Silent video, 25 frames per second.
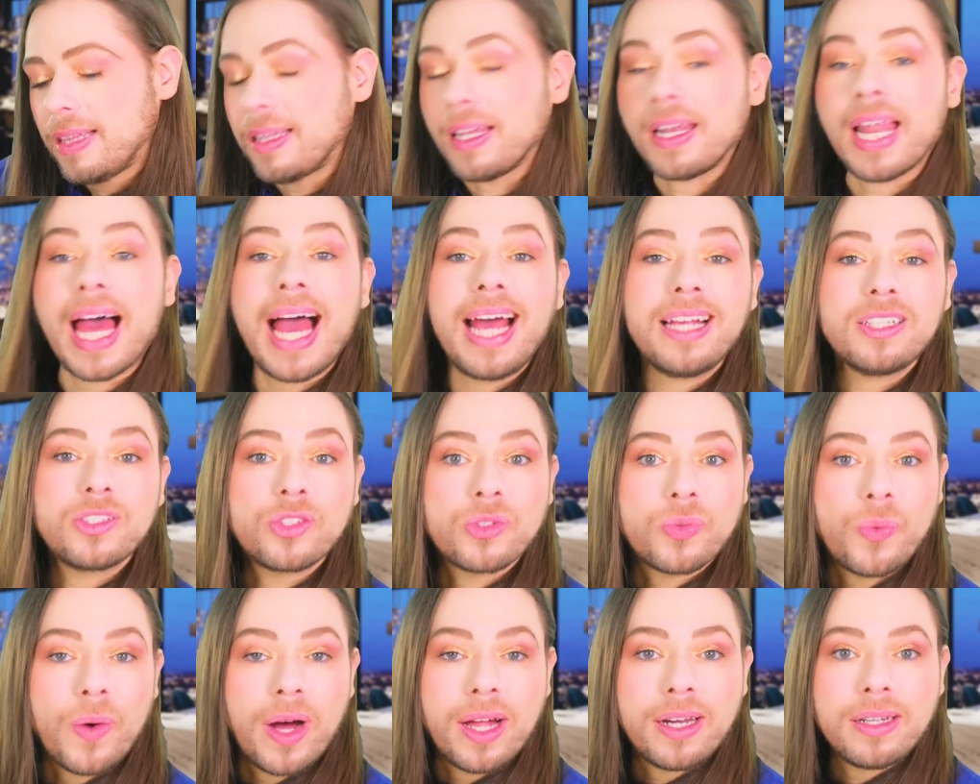the
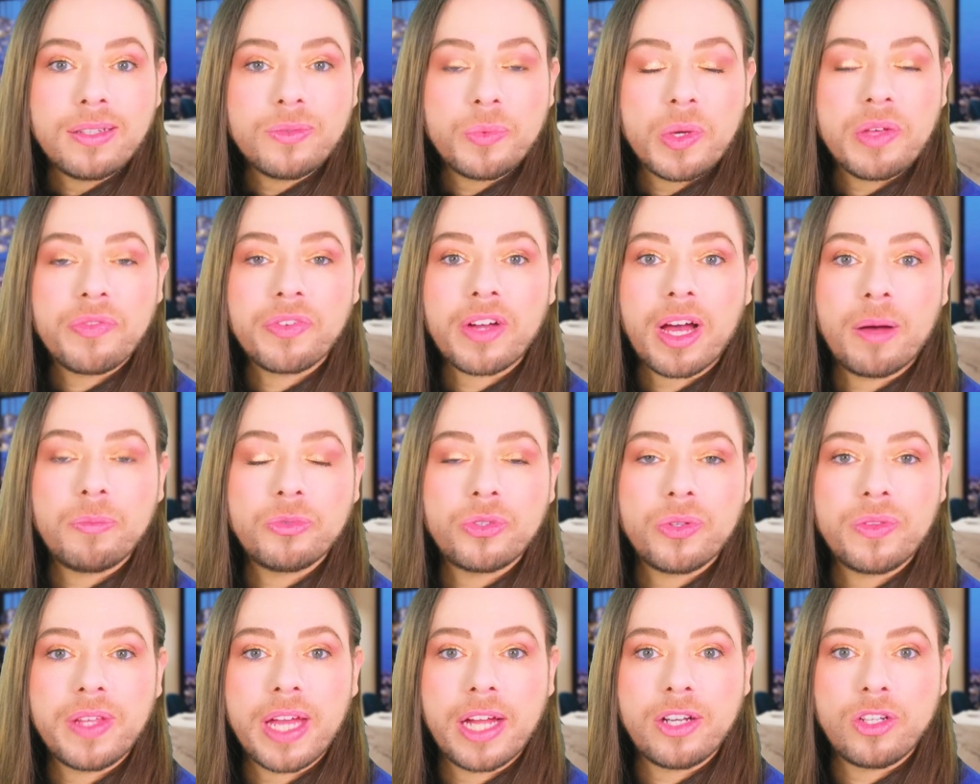last one, we've
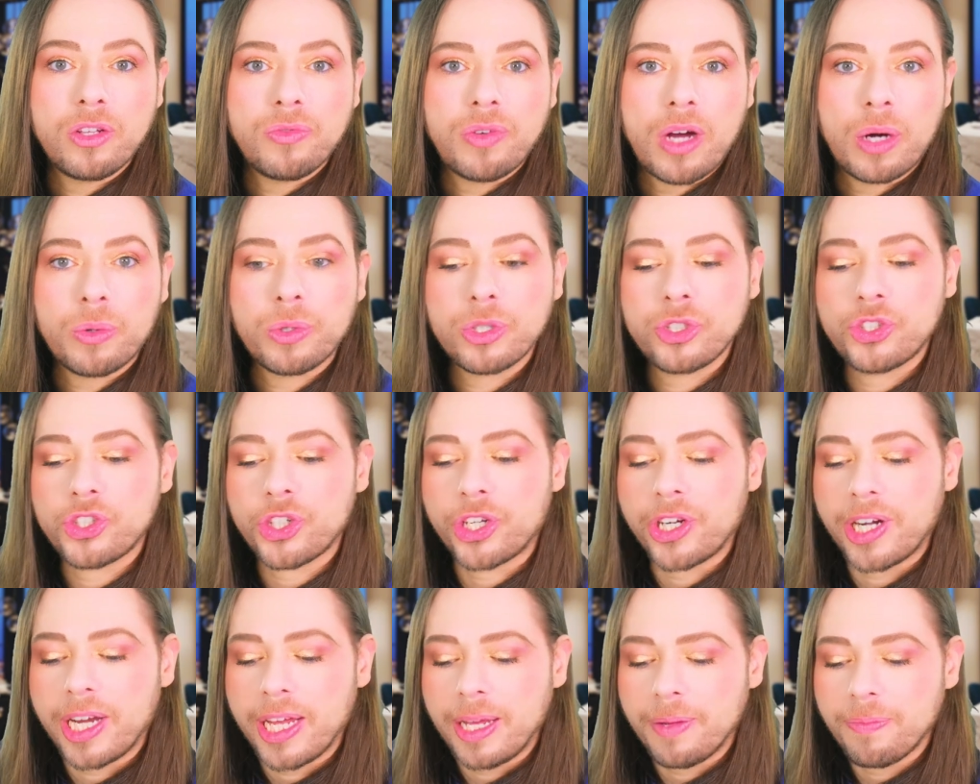come to the end of our
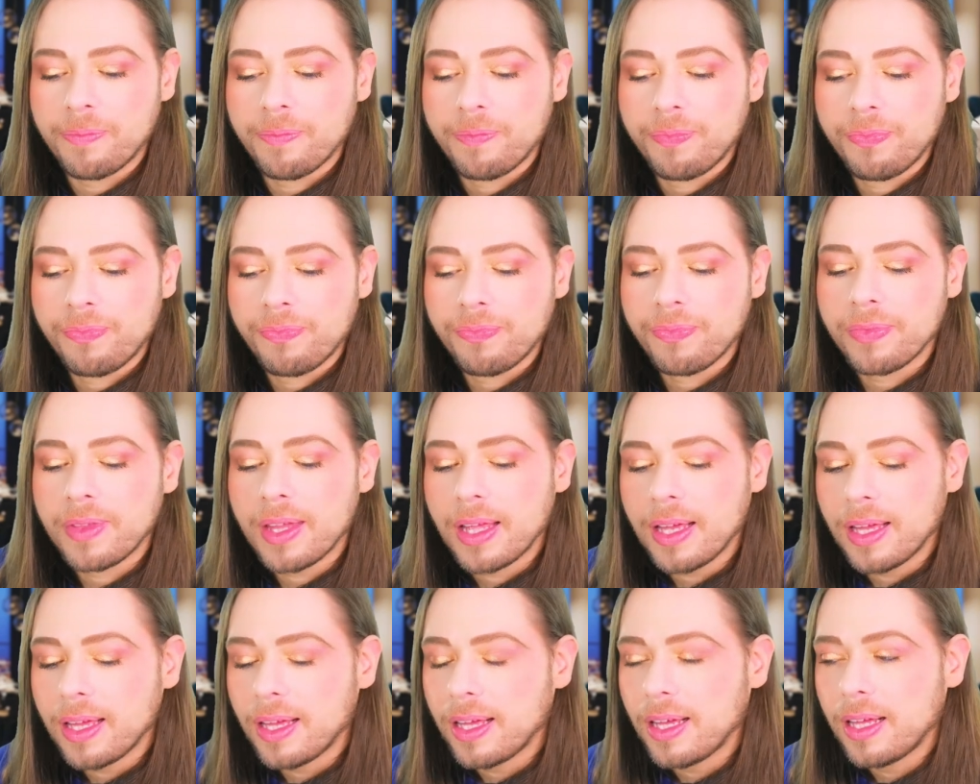journey.
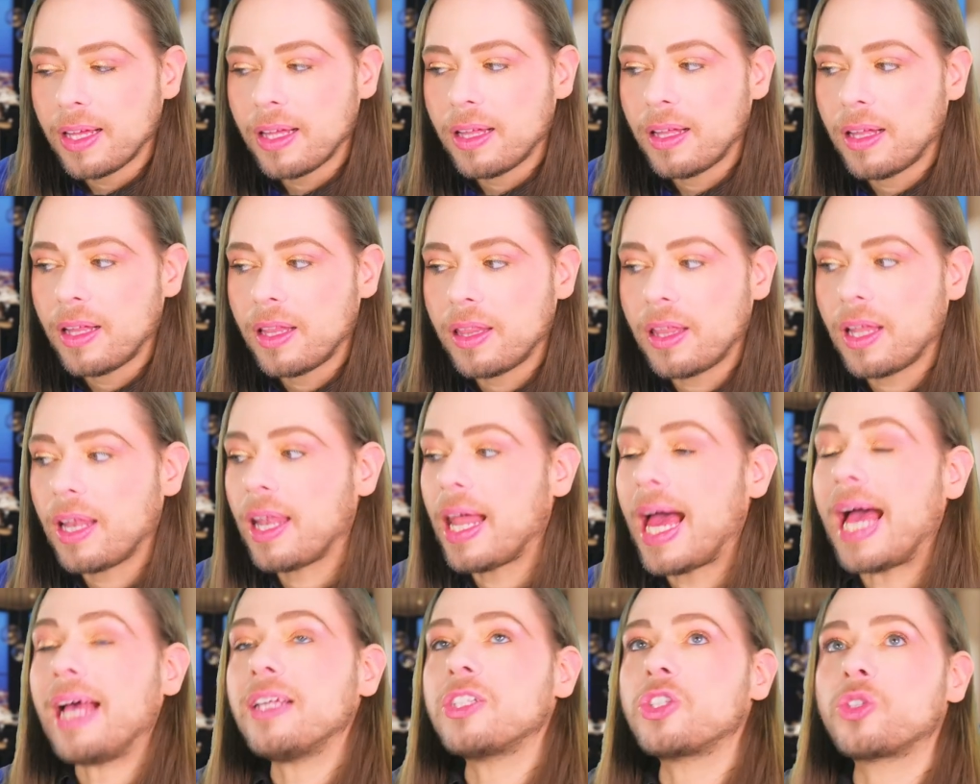The
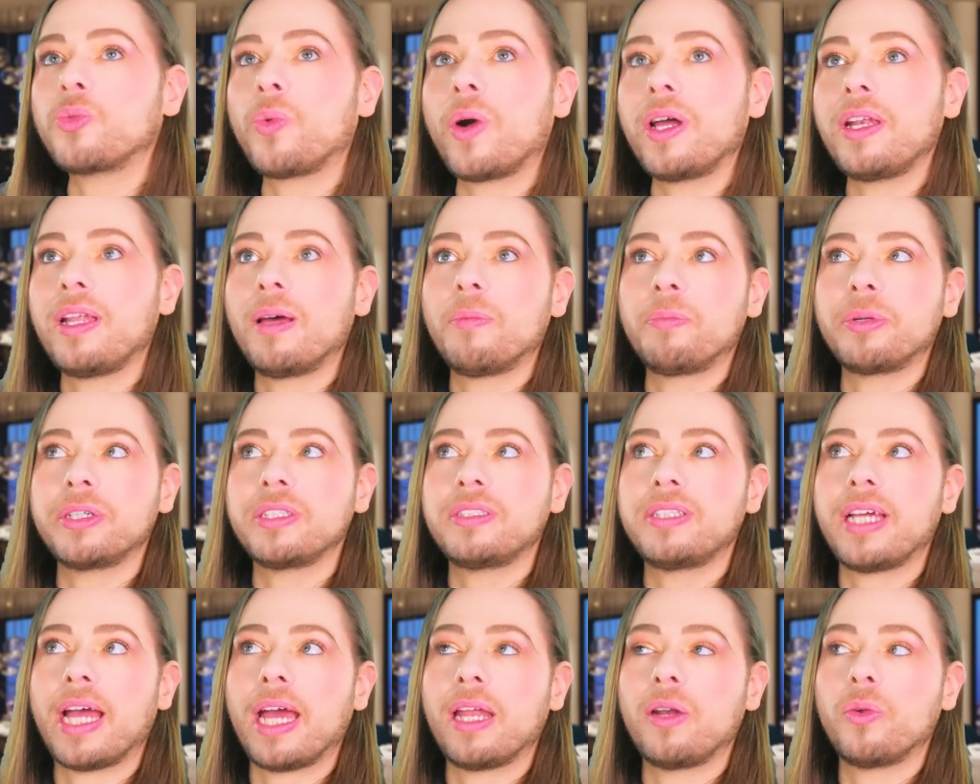last one,
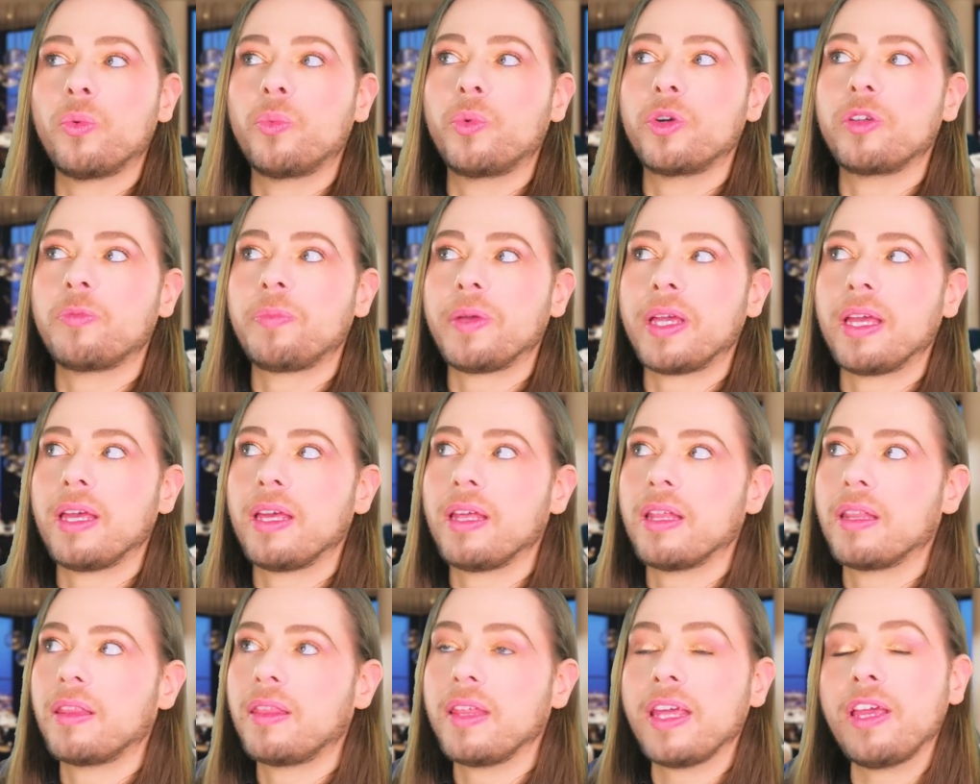number 10, would
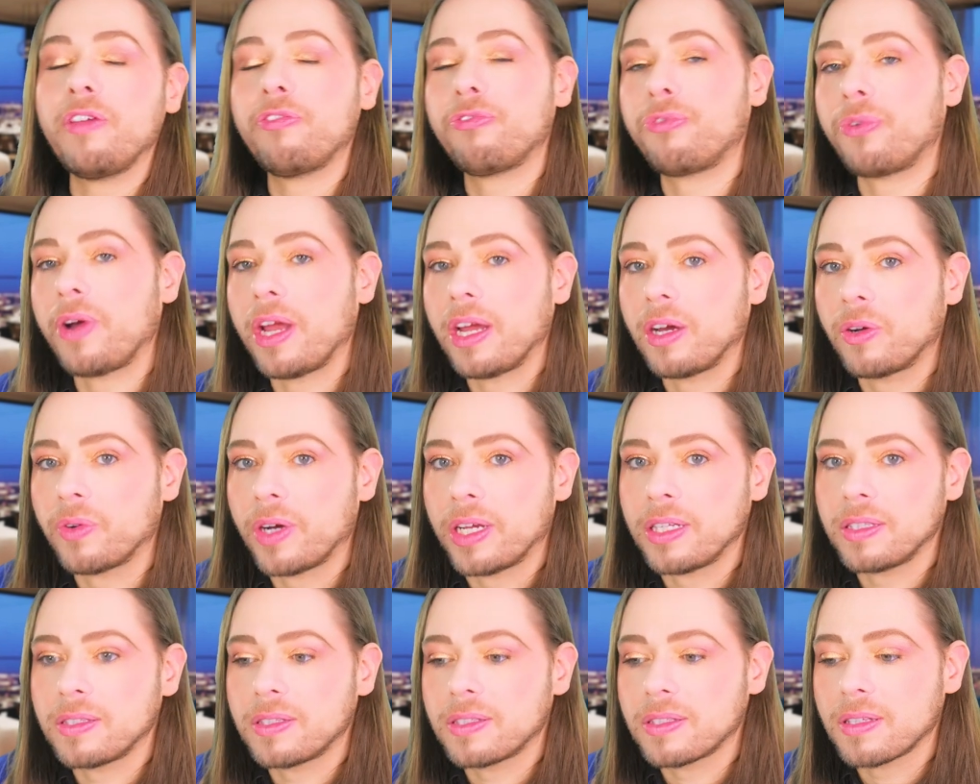be the
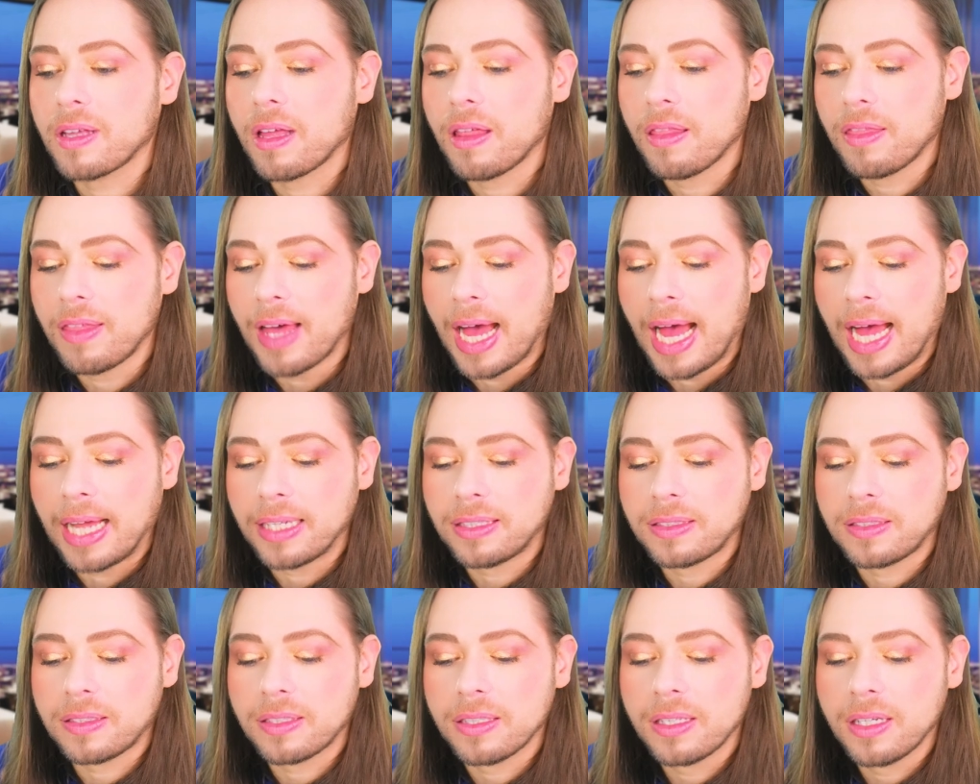fragrance
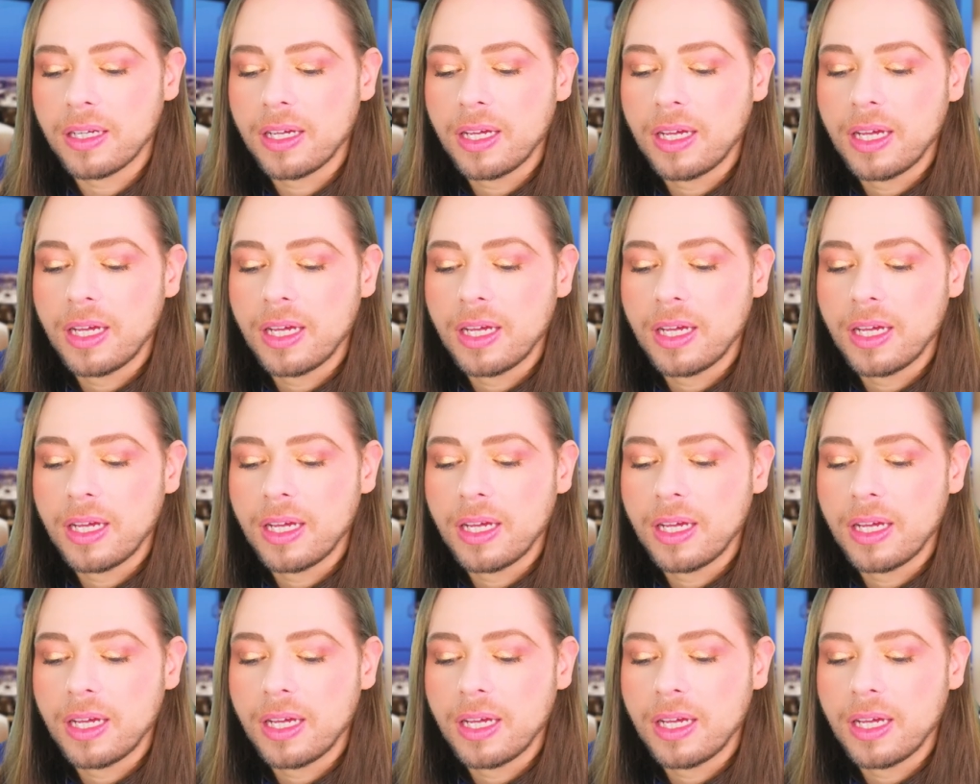that